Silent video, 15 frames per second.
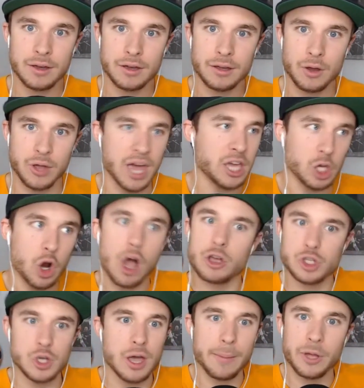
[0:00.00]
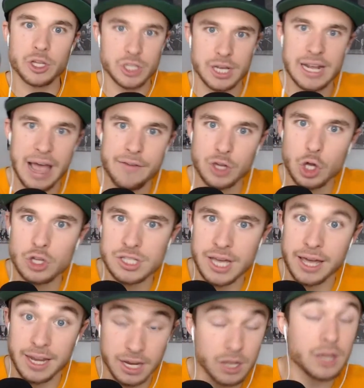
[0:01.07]
Okay, you're also able to have a good tight
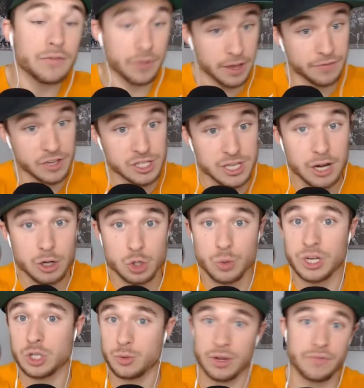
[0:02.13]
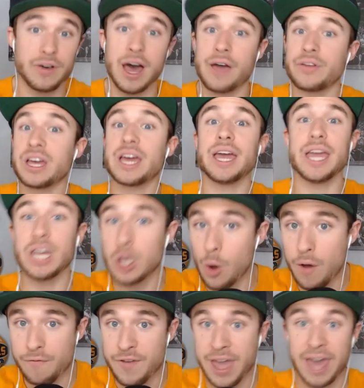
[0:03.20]
end if he's there in 2025. in
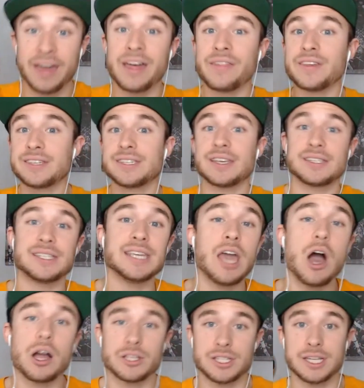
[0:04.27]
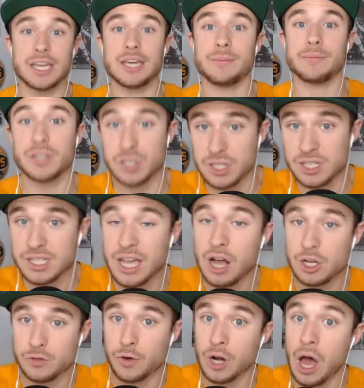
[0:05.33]
Noah Fant. This is a Seahawks team. This is a
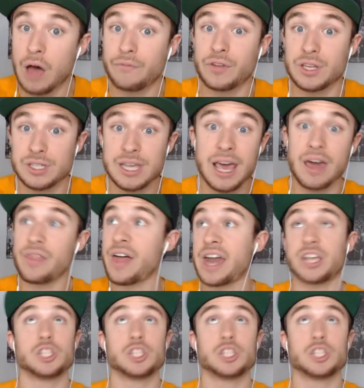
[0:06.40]
Seahawks front office that has